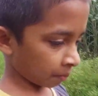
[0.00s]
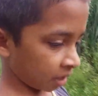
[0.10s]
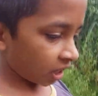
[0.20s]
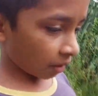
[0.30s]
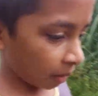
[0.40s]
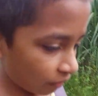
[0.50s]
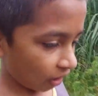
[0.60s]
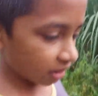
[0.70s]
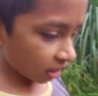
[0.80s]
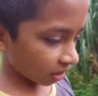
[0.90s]
me and my
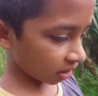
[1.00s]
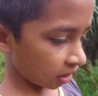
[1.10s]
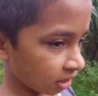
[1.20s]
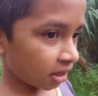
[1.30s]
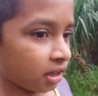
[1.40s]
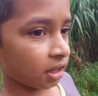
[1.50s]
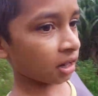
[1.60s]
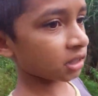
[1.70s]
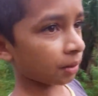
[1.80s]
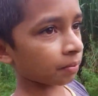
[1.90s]
father
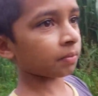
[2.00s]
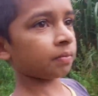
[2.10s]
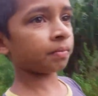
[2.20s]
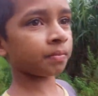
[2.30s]
and some